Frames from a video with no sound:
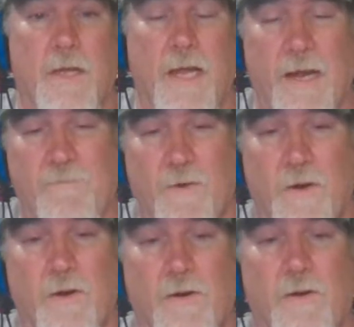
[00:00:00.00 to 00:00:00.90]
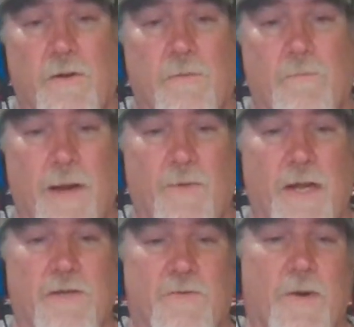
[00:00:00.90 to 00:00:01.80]
I've earned my
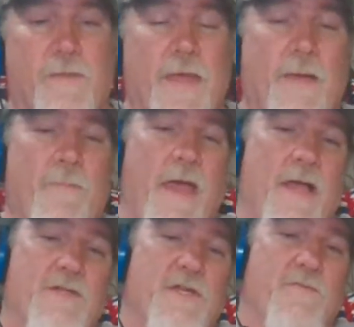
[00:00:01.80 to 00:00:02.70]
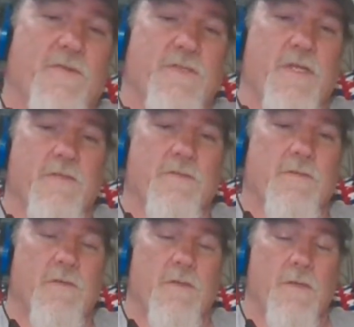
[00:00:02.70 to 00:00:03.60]
right to wear that patch ever since.
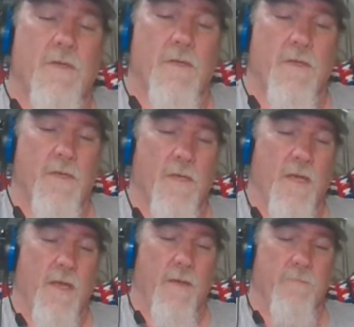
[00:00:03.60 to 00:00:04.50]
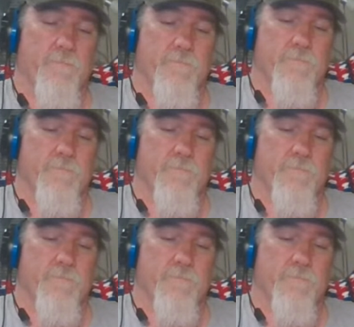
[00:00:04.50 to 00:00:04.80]
Um,